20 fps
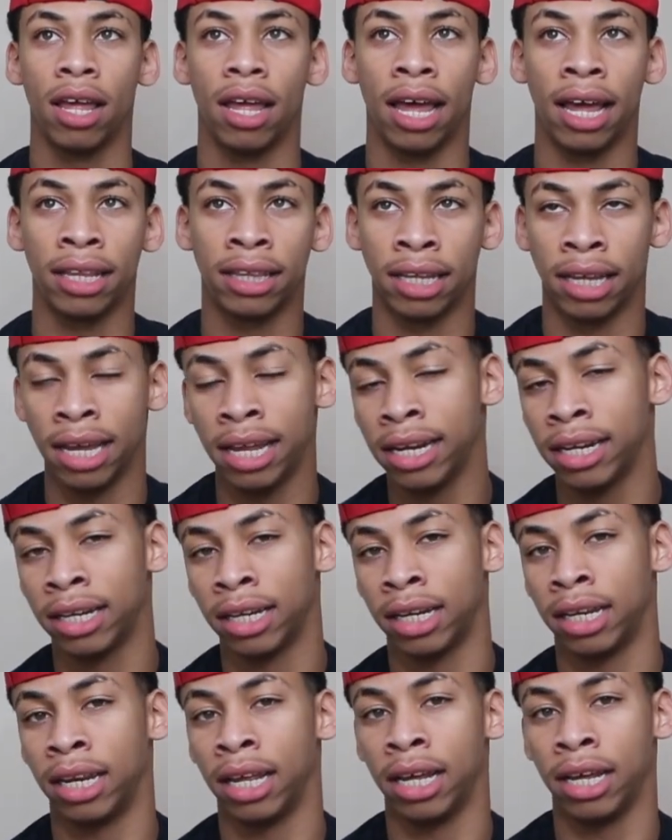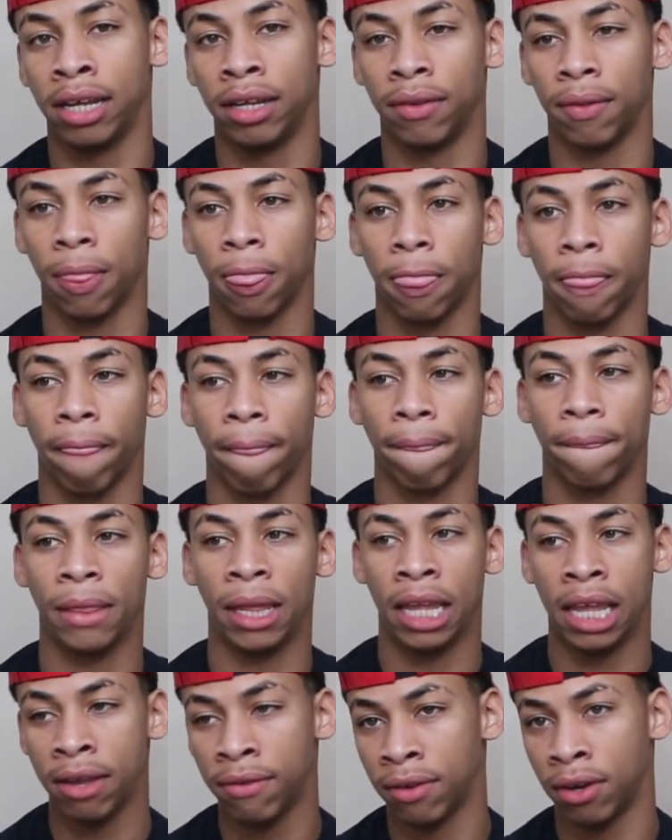at the end of the day,
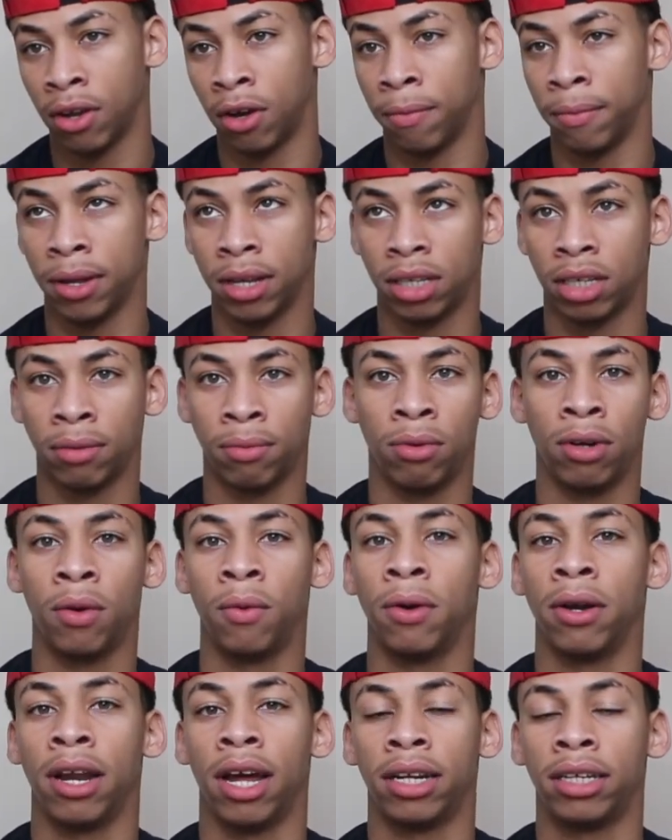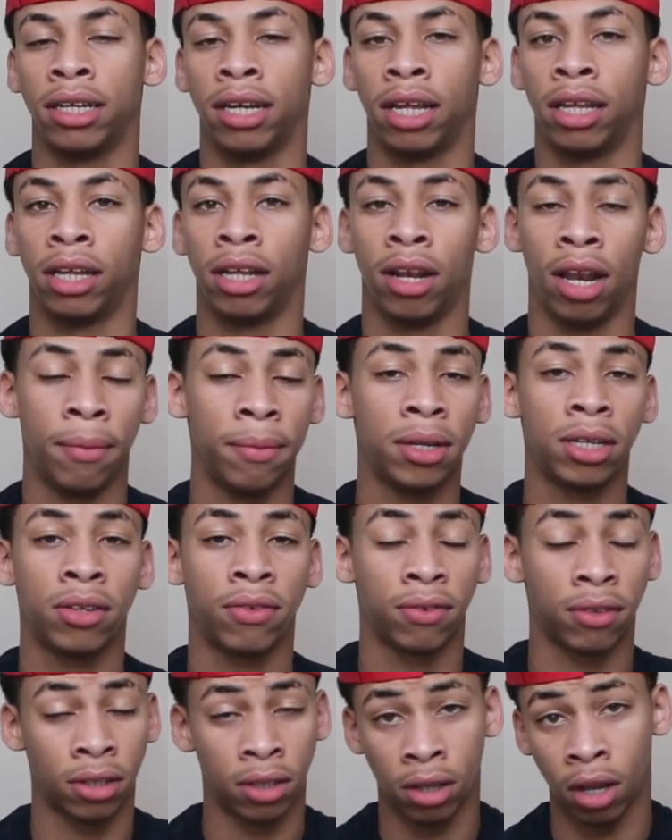even though me and Sabrina were not together, let me
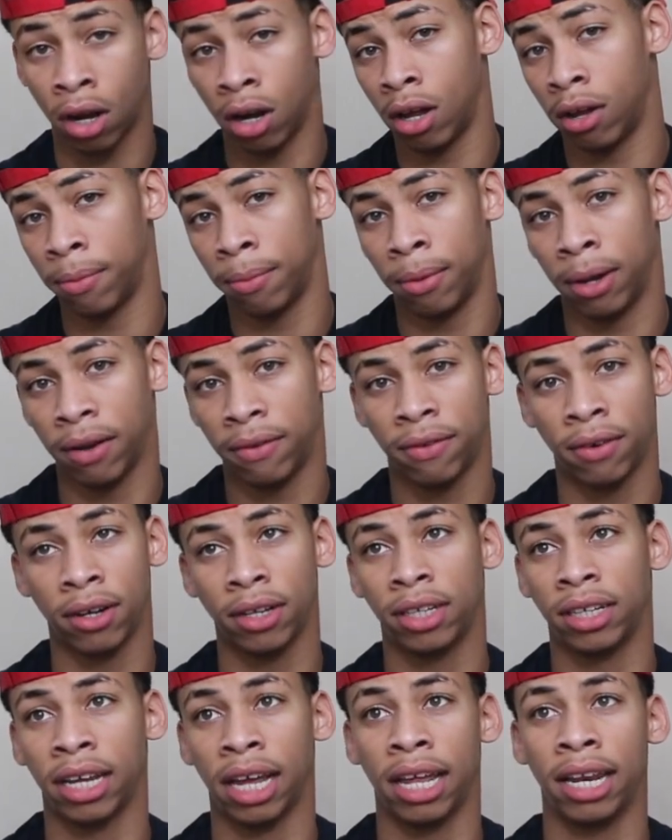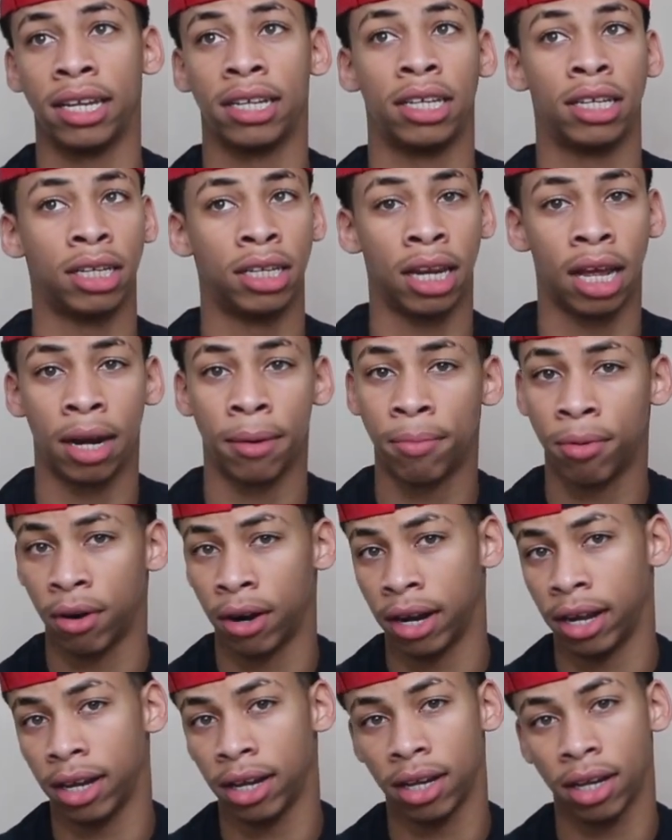start off by first saying this is not a
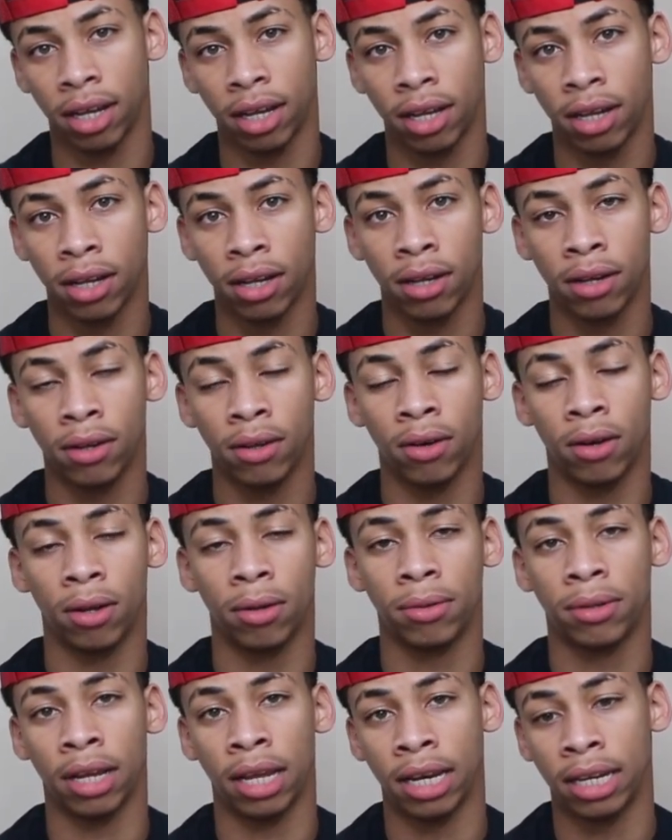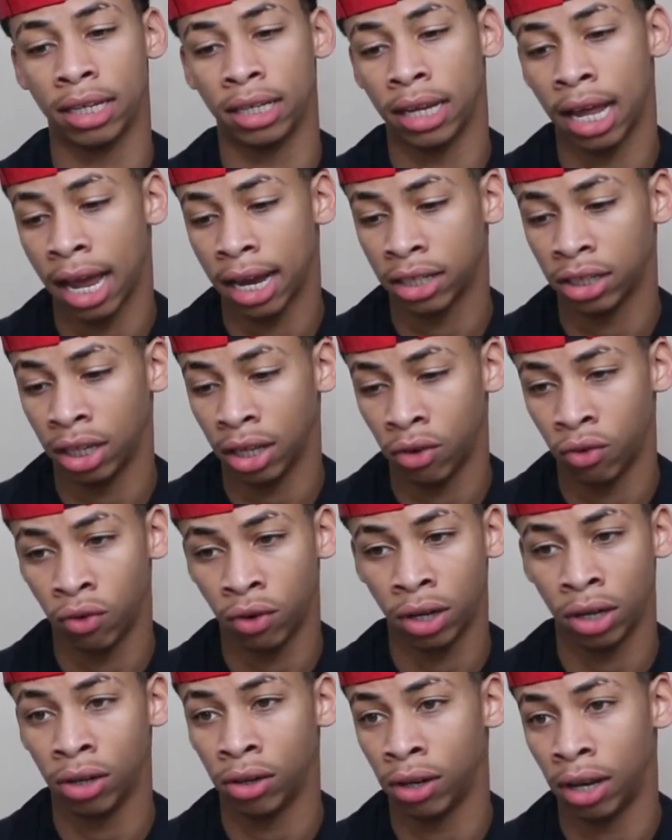prank, you know what I'm saying? This is actually
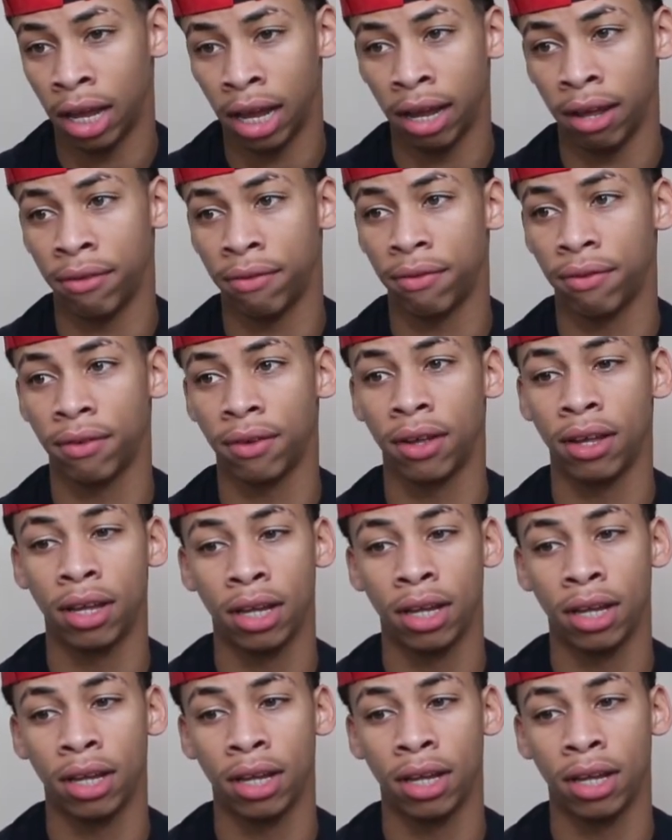real life.